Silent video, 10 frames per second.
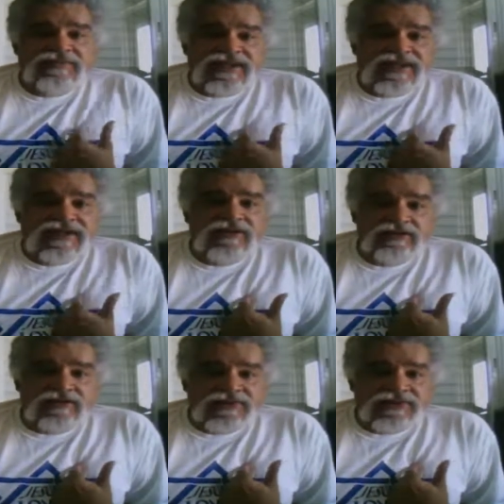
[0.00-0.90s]
let's say
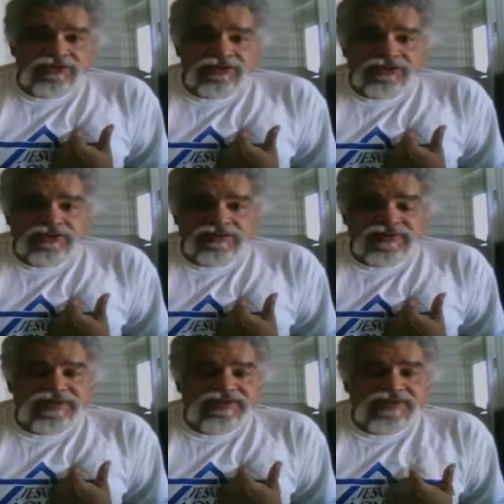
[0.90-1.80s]
me, I grew up
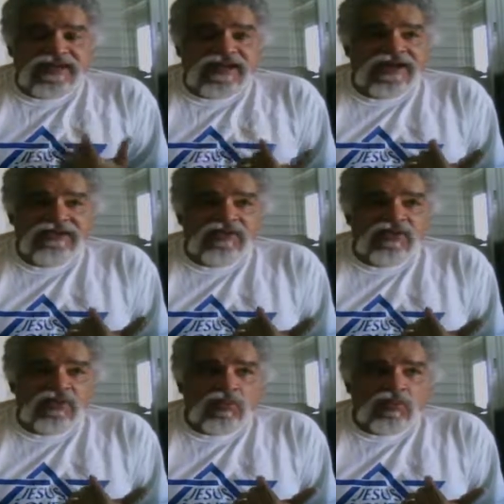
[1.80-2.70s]
in New York, but let's
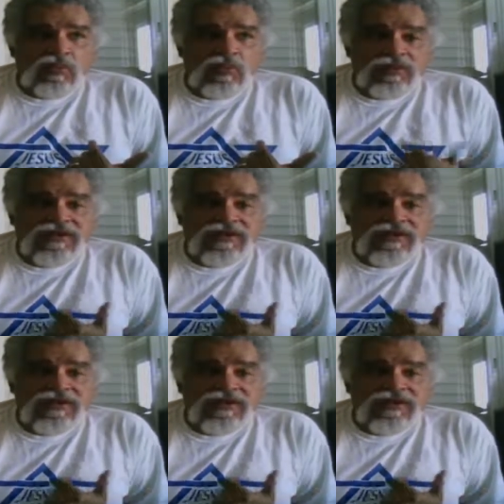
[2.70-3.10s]
say I